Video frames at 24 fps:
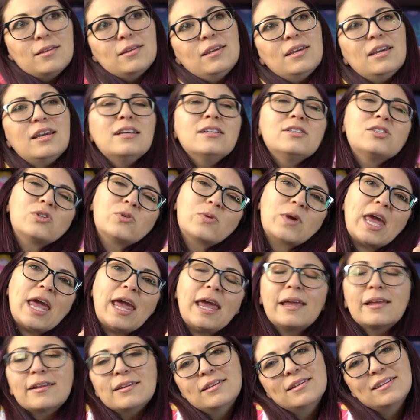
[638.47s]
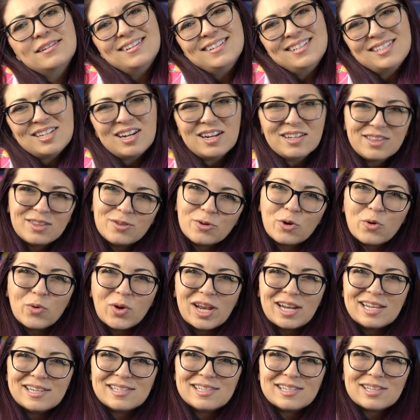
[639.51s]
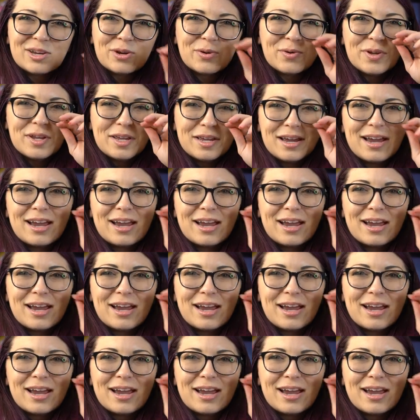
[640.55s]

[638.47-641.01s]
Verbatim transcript: yeah, it's okay. It's not the greatest though.